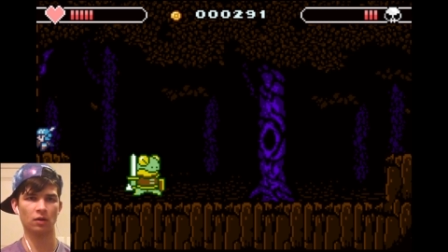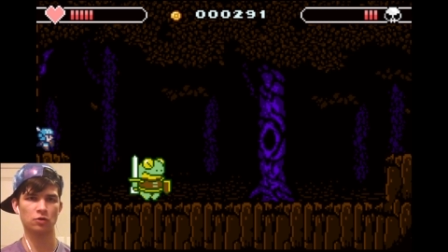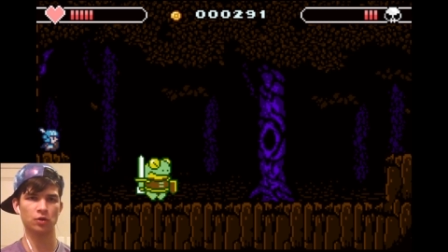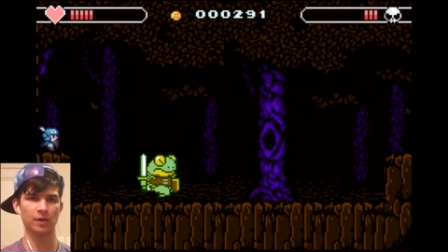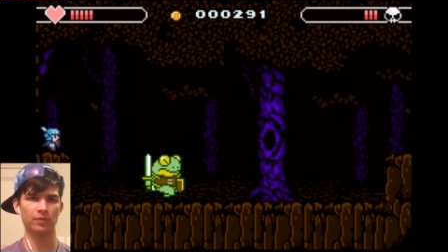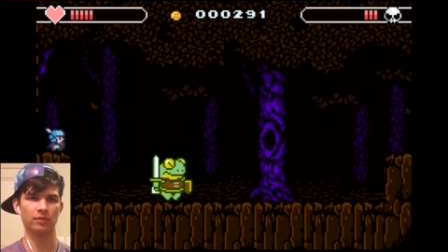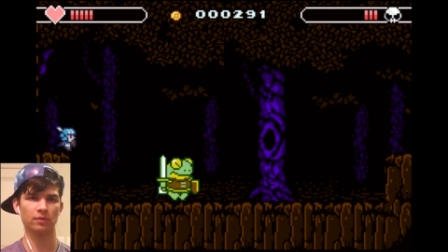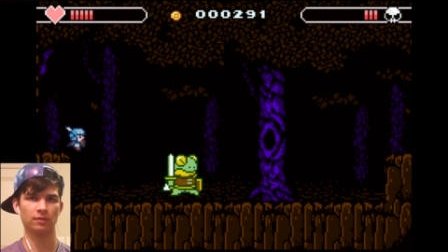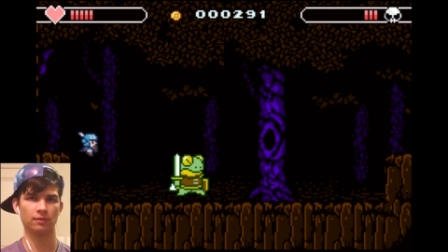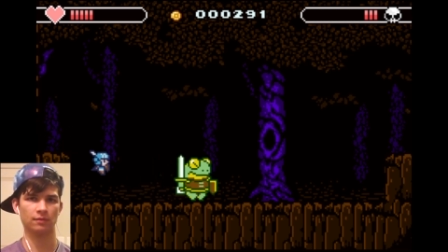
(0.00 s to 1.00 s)
Go trip.
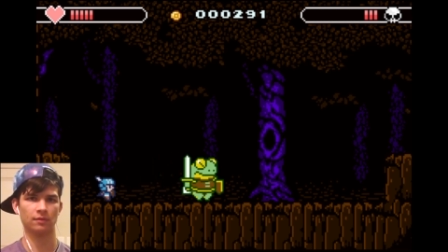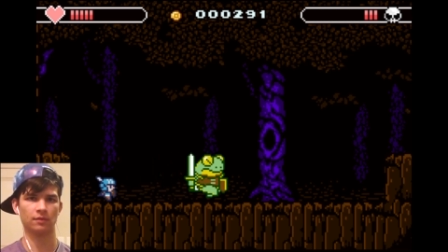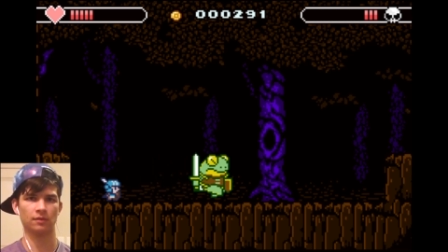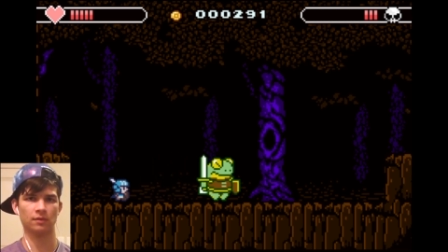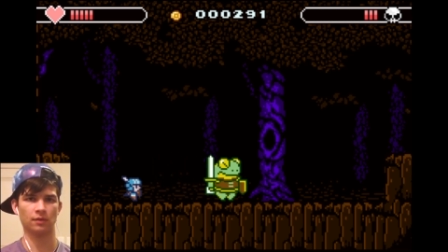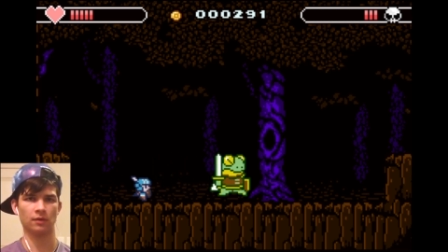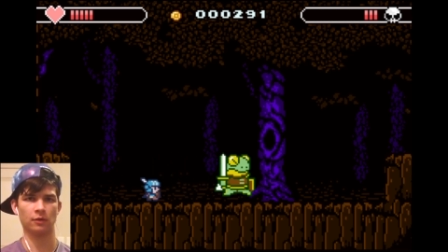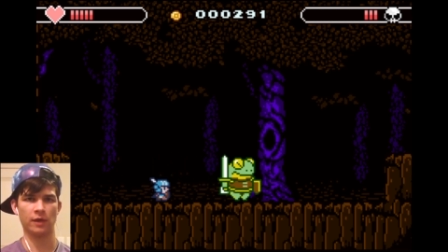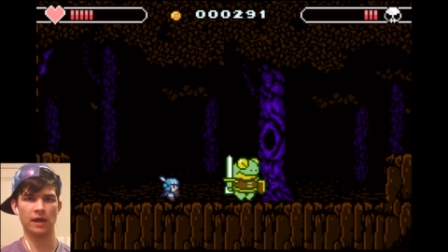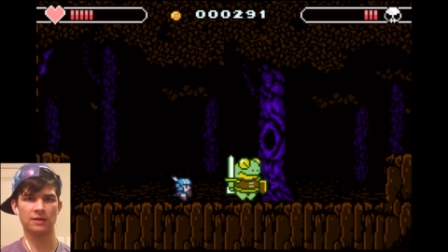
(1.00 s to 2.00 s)

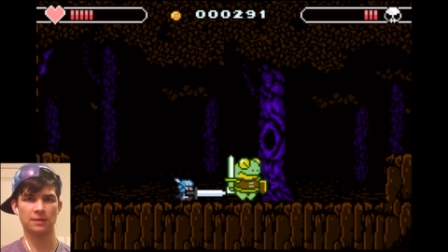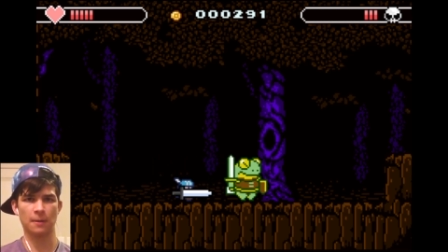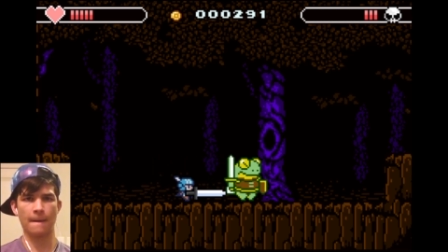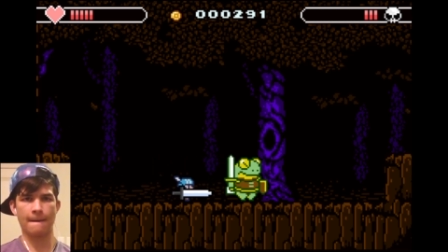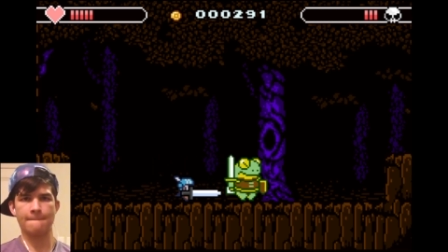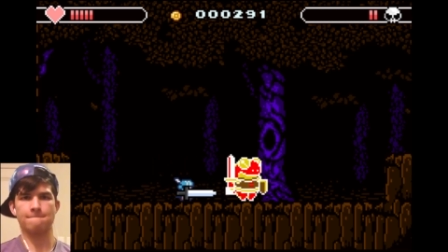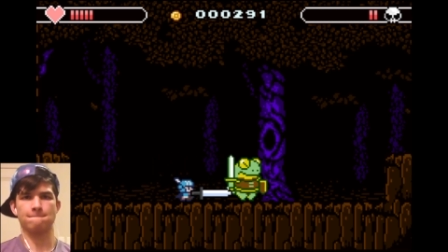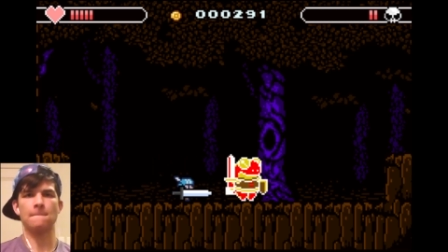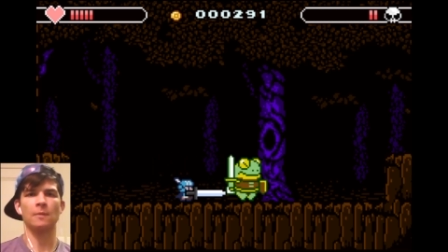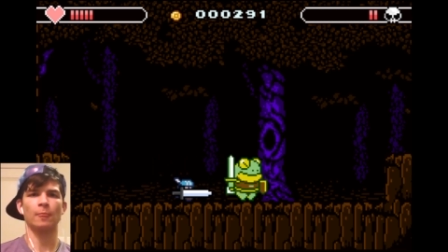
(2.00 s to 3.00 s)
Three hits
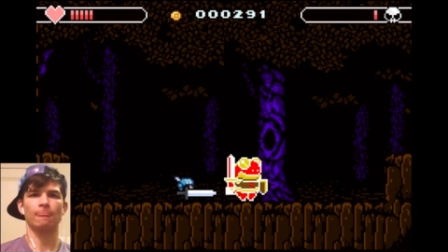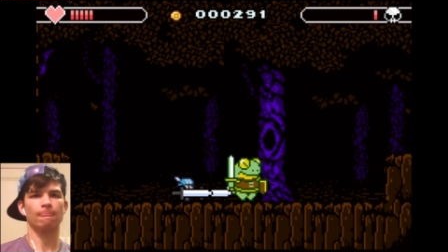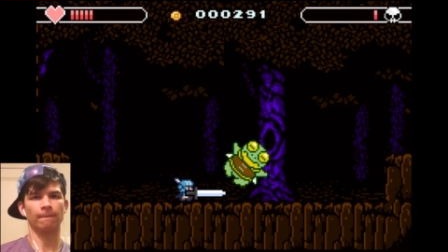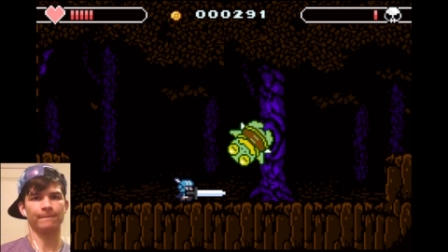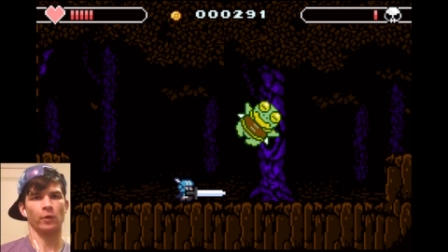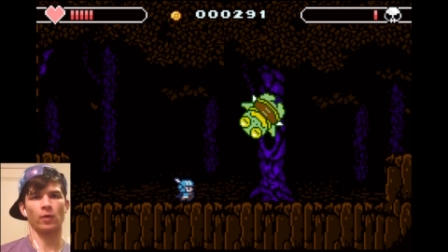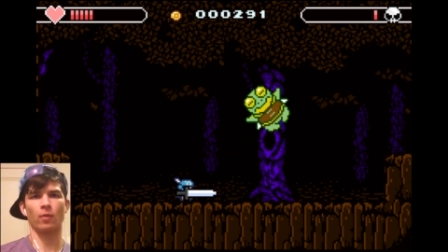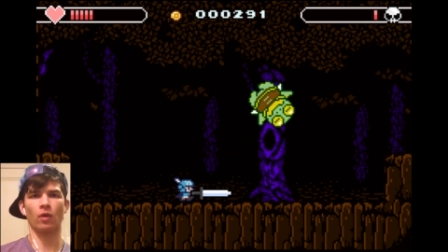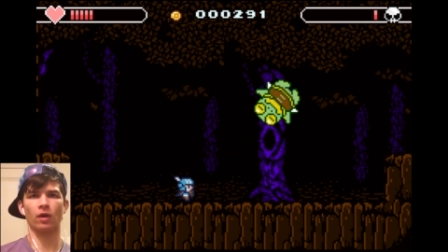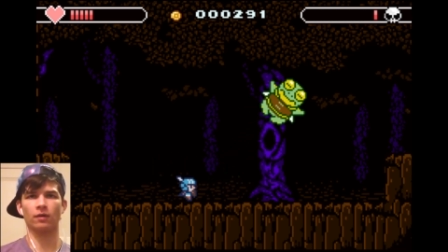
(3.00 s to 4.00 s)
or
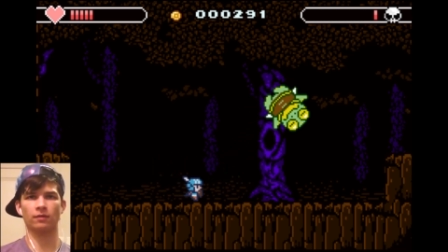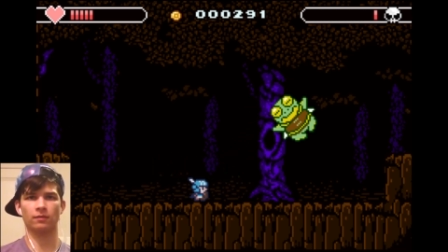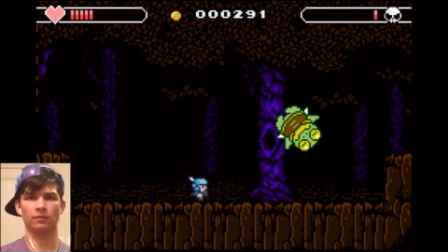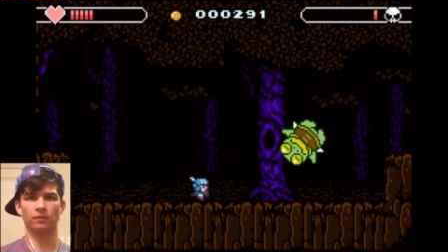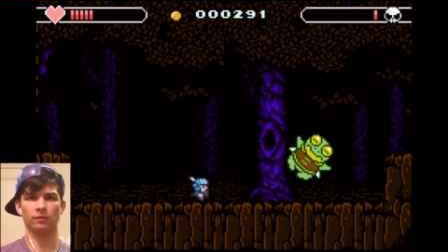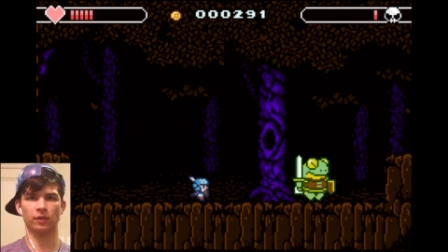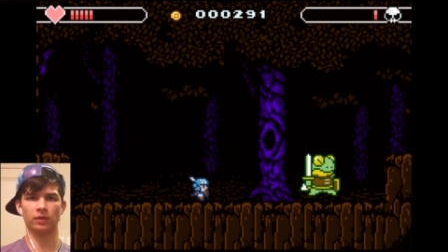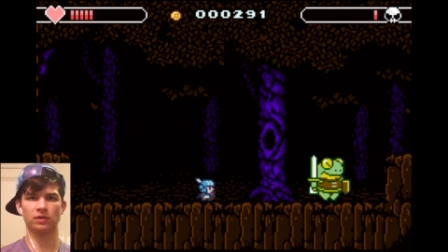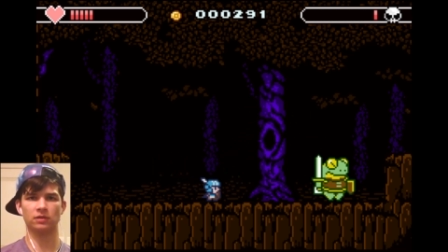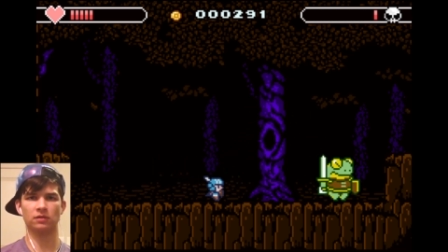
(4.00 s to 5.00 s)
more.
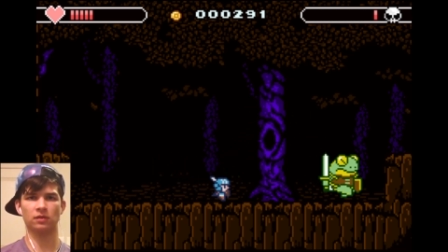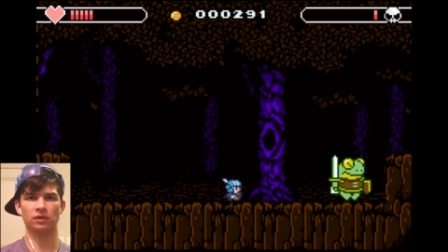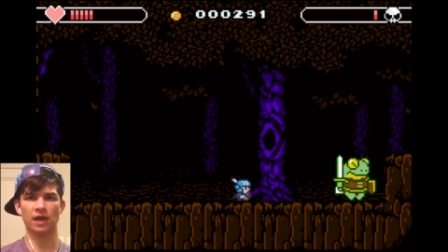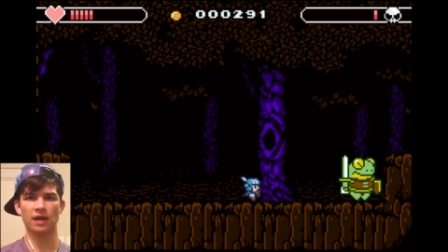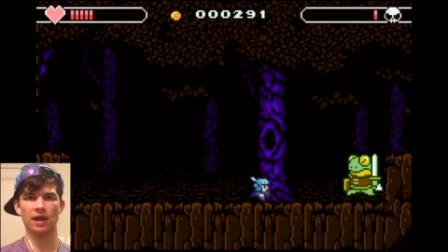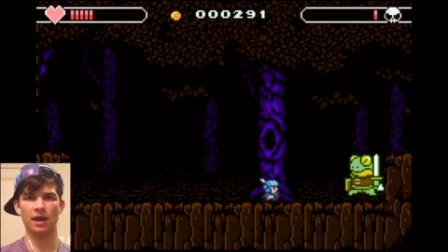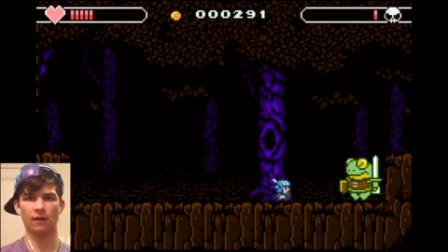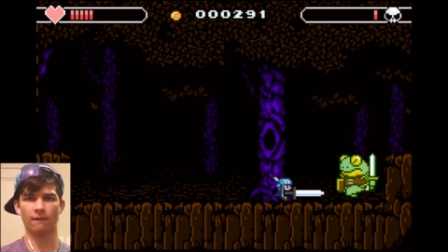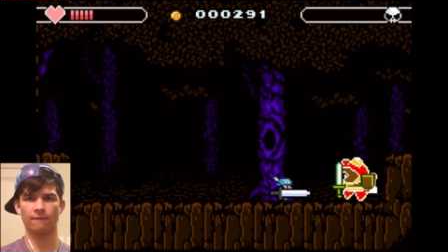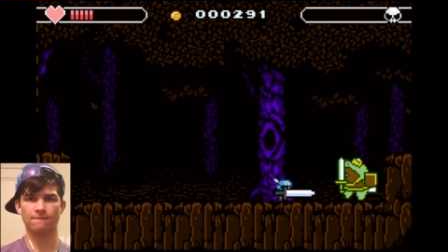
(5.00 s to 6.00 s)
You're you're dead
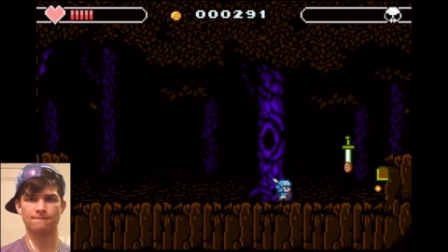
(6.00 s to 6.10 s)
now.